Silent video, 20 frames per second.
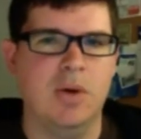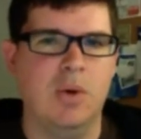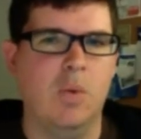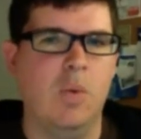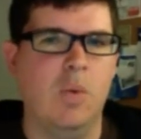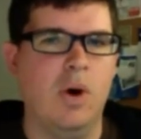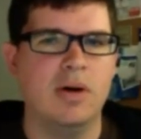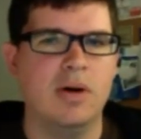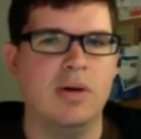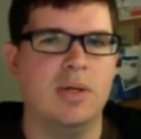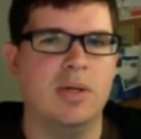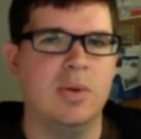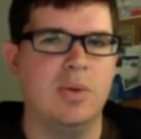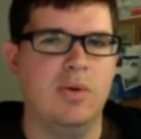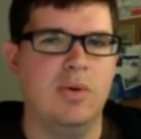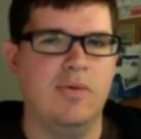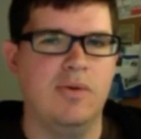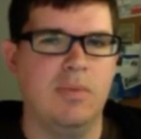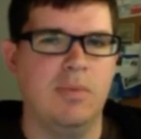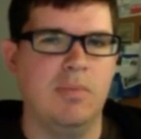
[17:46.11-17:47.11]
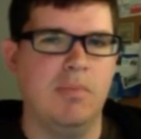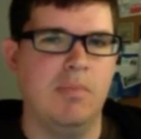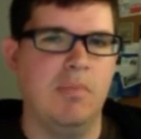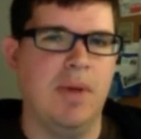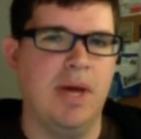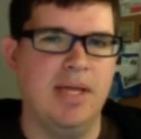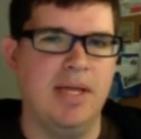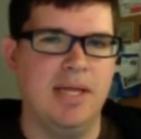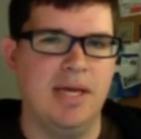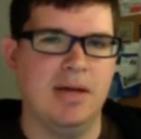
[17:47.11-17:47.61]
1 or 2 of them
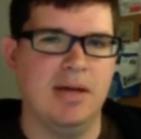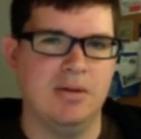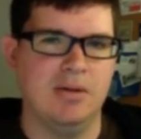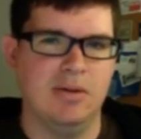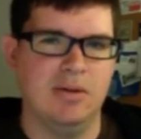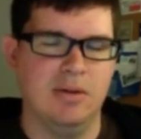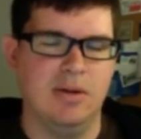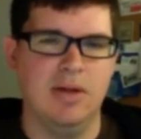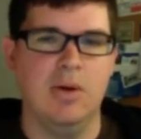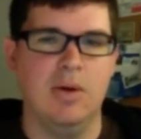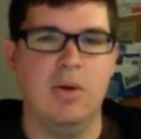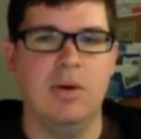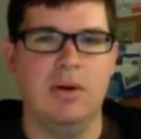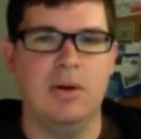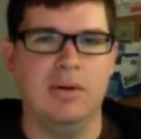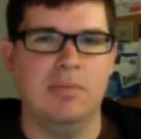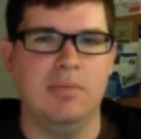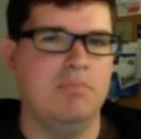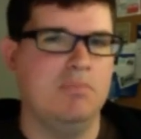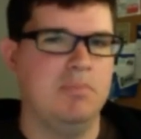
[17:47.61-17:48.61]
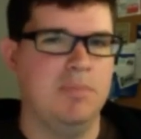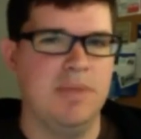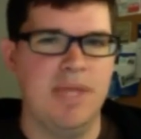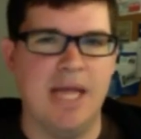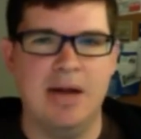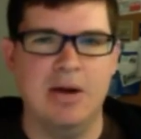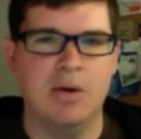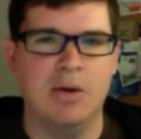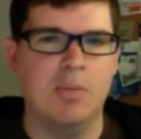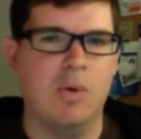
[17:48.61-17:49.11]
might take a
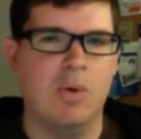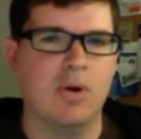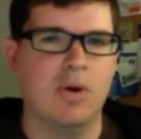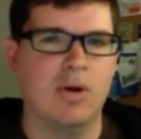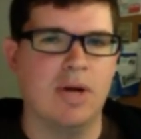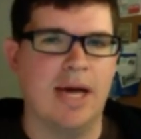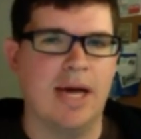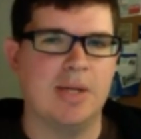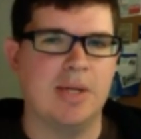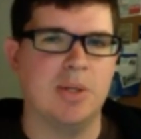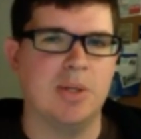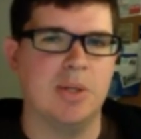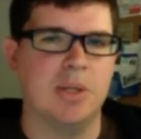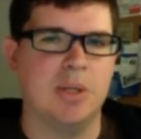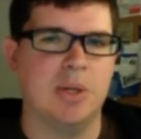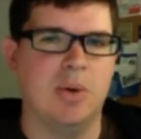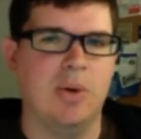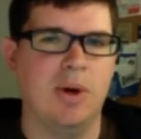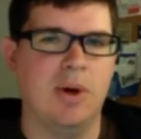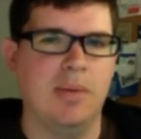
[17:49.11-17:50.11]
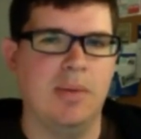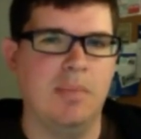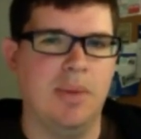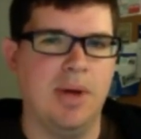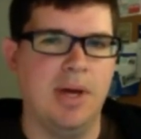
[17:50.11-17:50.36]
day or more to actually show up.